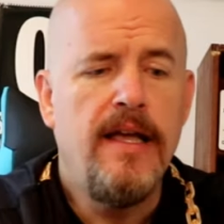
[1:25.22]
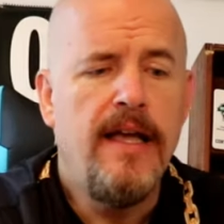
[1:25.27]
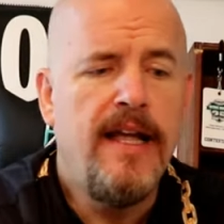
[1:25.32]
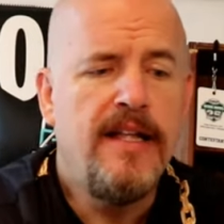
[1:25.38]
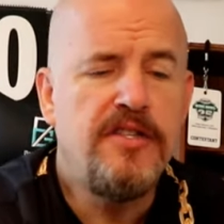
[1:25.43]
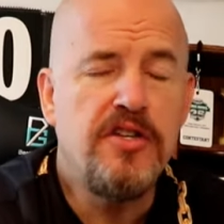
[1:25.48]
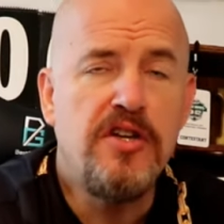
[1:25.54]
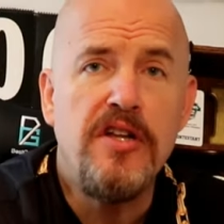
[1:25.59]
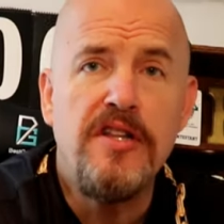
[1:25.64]

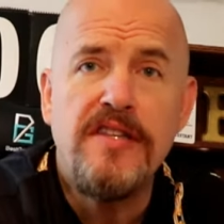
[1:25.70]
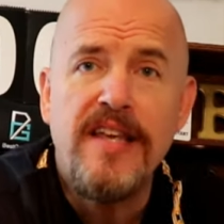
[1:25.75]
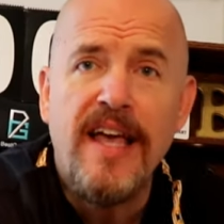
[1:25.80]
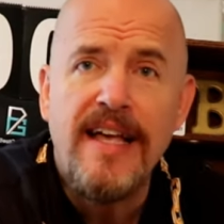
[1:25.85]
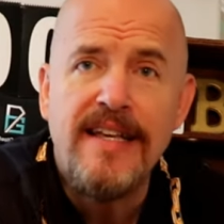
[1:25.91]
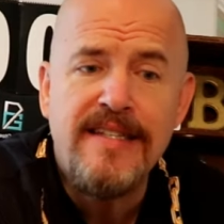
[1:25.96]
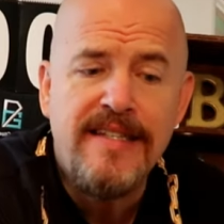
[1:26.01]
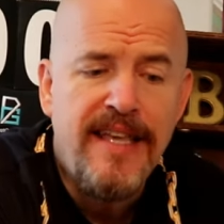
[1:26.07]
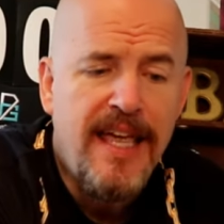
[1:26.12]
It's a good
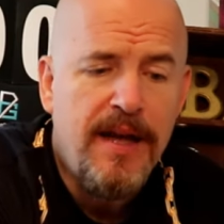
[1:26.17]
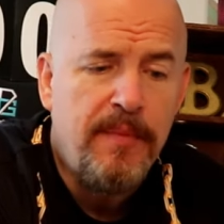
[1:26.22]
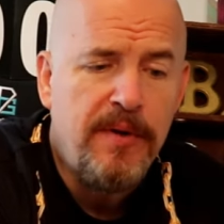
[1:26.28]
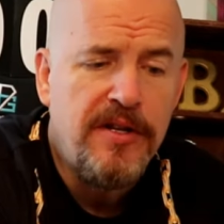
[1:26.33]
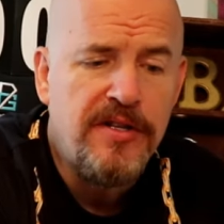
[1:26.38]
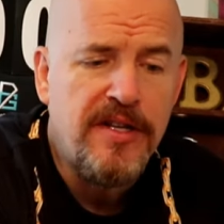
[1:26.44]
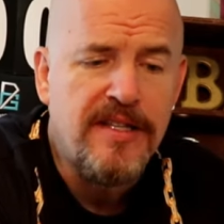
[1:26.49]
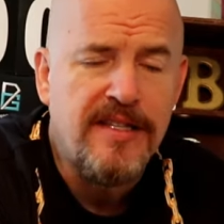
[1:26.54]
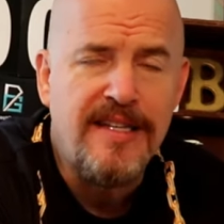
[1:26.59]
size
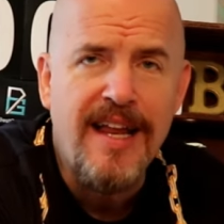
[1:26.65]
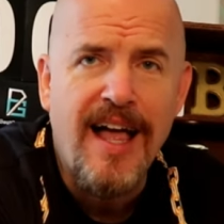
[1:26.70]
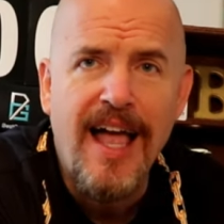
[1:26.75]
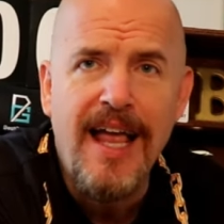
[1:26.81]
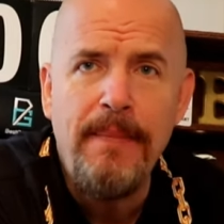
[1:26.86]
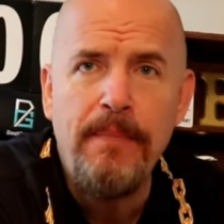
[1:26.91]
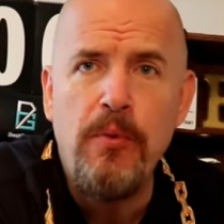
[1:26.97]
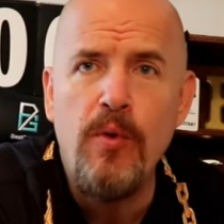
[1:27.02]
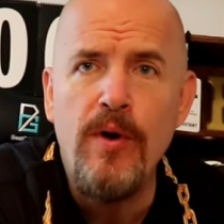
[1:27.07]
sandwich. It's
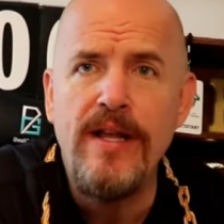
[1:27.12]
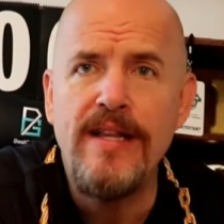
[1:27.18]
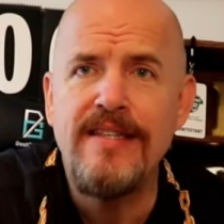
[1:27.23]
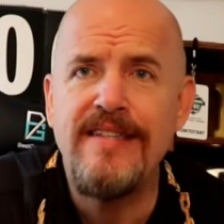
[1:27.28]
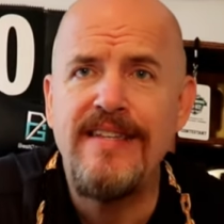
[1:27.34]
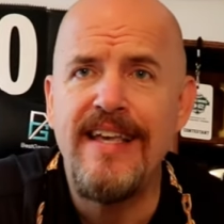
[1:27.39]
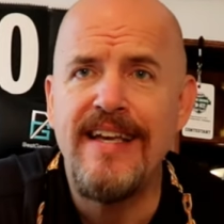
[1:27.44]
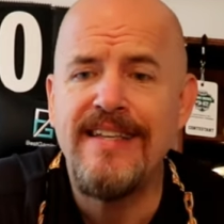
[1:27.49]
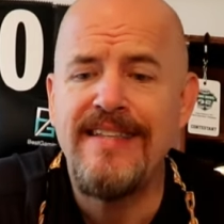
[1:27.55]

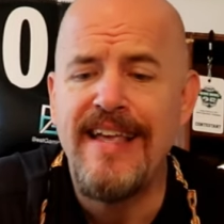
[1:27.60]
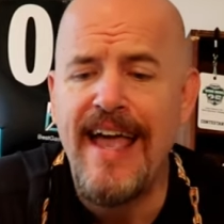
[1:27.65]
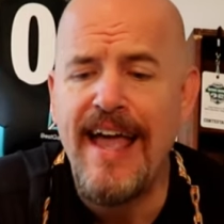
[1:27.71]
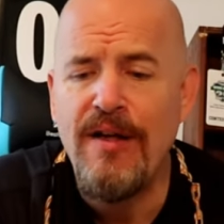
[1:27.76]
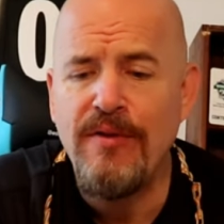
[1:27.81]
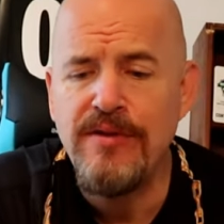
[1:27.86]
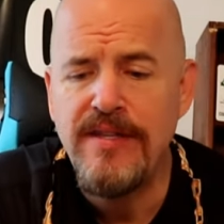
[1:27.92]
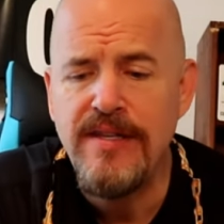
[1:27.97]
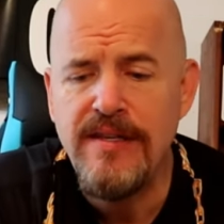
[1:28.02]
9.6
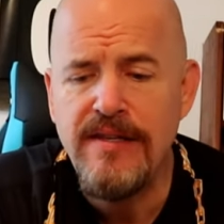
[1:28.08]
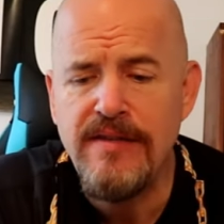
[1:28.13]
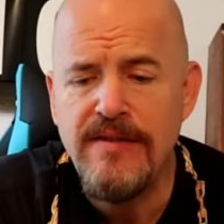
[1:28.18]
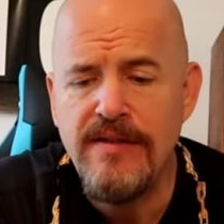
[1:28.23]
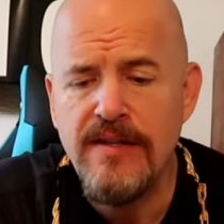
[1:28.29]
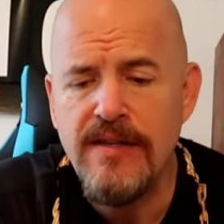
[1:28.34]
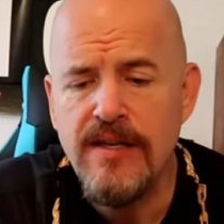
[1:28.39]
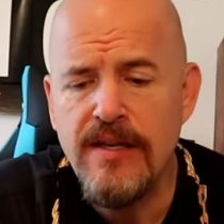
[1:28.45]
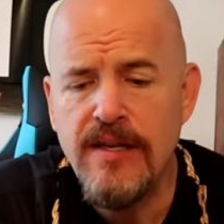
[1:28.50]

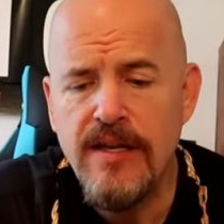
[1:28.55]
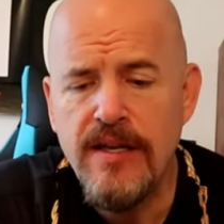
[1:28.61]
ounces